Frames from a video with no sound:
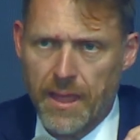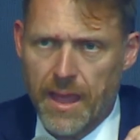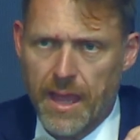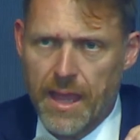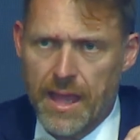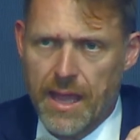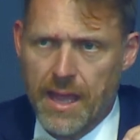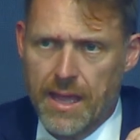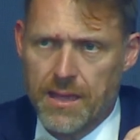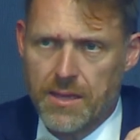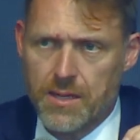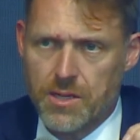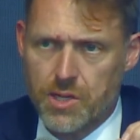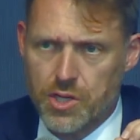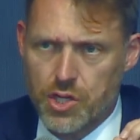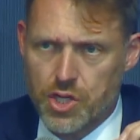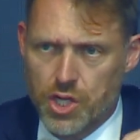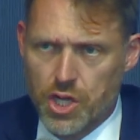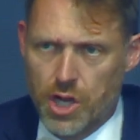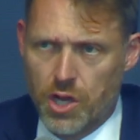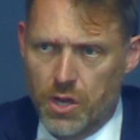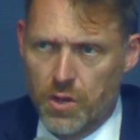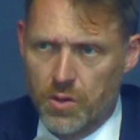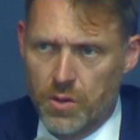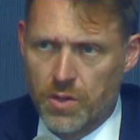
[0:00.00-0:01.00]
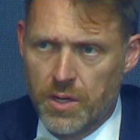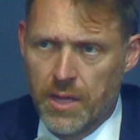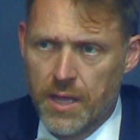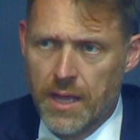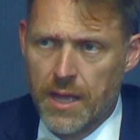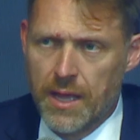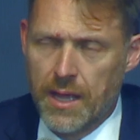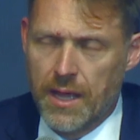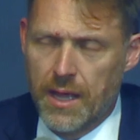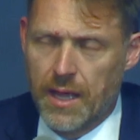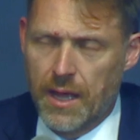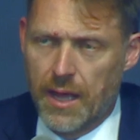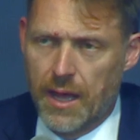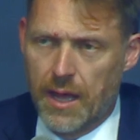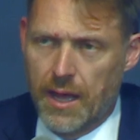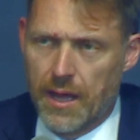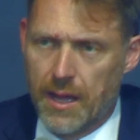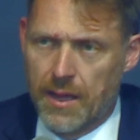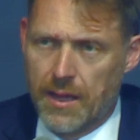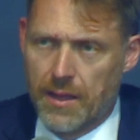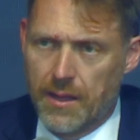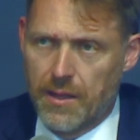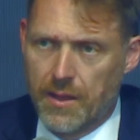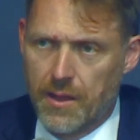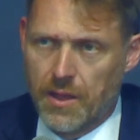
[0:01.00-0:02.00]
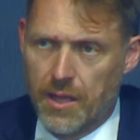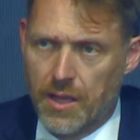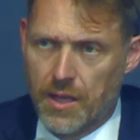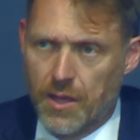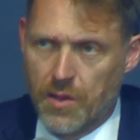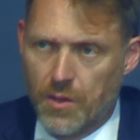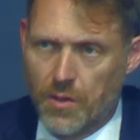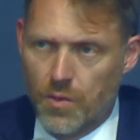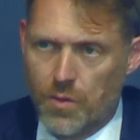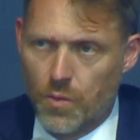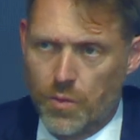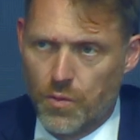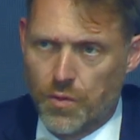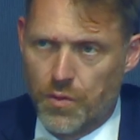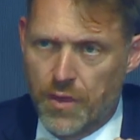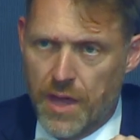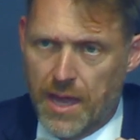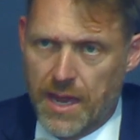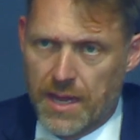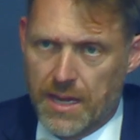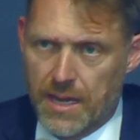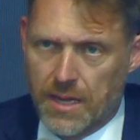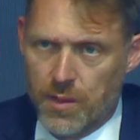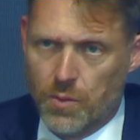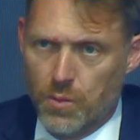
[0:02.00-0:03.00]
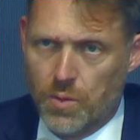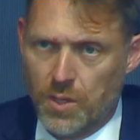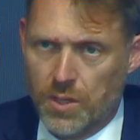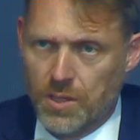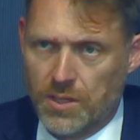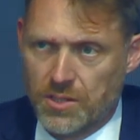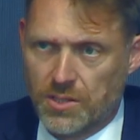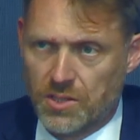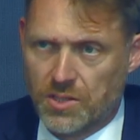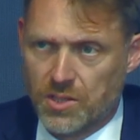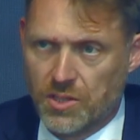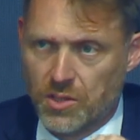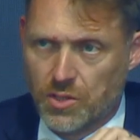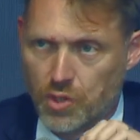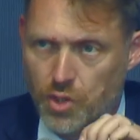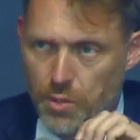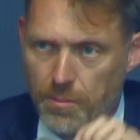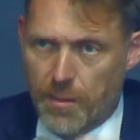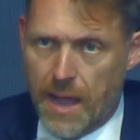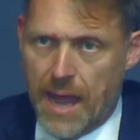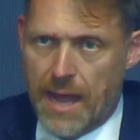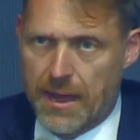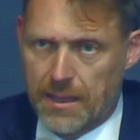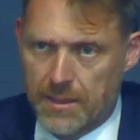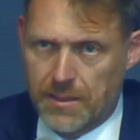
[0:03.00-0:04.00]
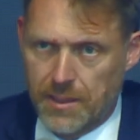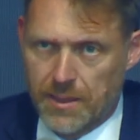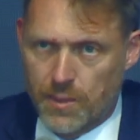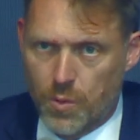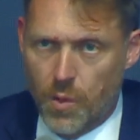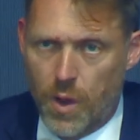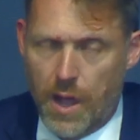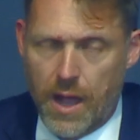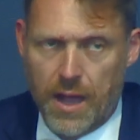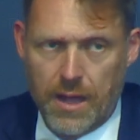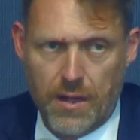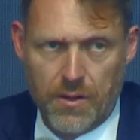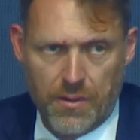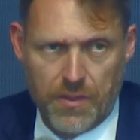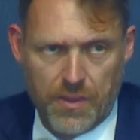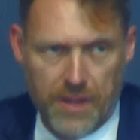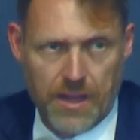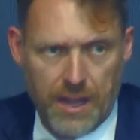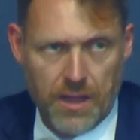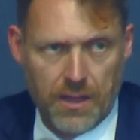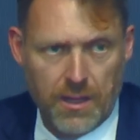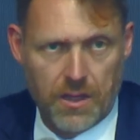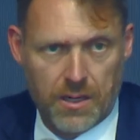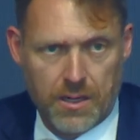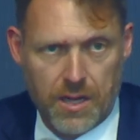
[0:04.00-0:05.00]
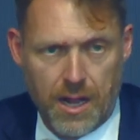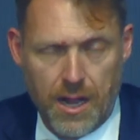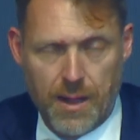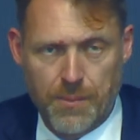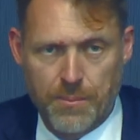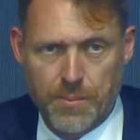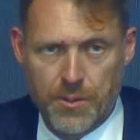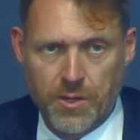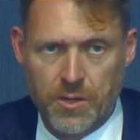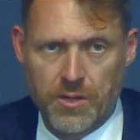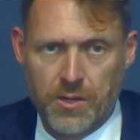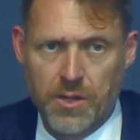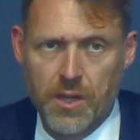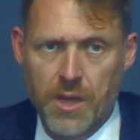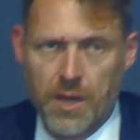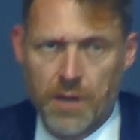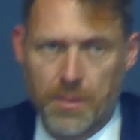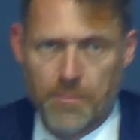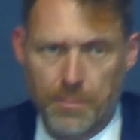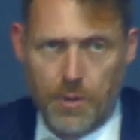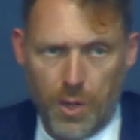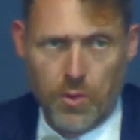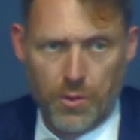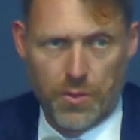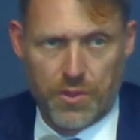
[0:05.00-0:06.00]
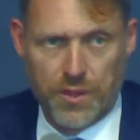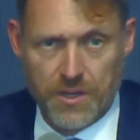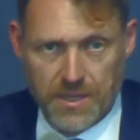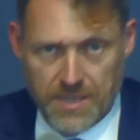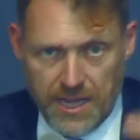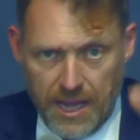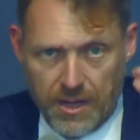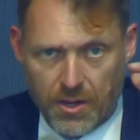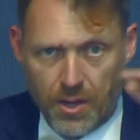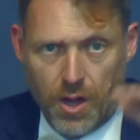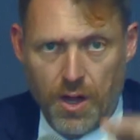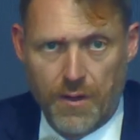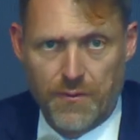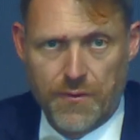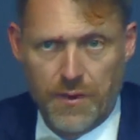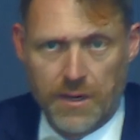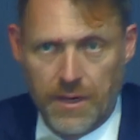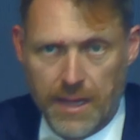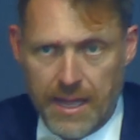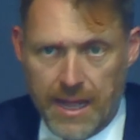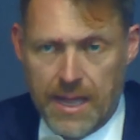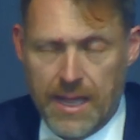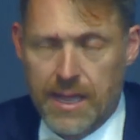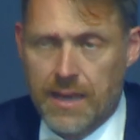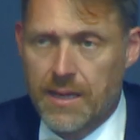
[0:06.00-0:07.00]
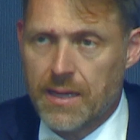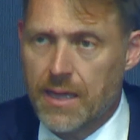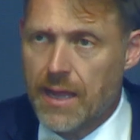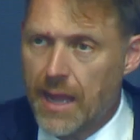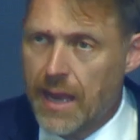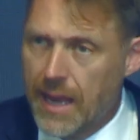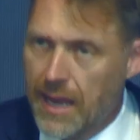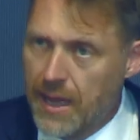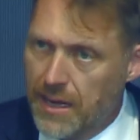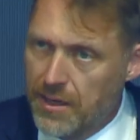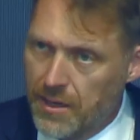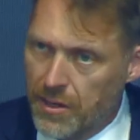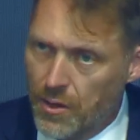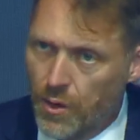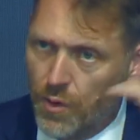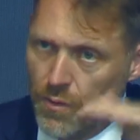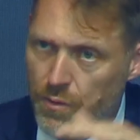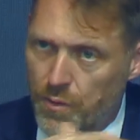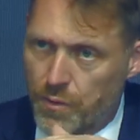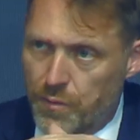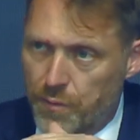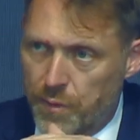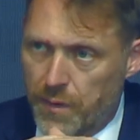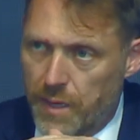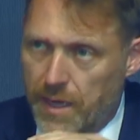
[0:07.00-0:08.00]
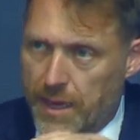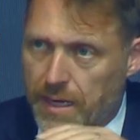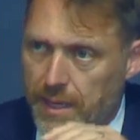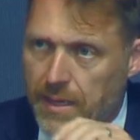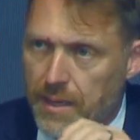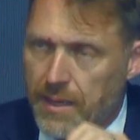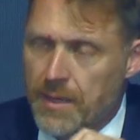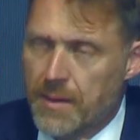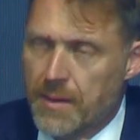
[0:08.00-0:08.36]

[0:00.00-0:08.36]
and showed that it was dramatically quieter than a helicopter, both in takeoff and land and in overflight.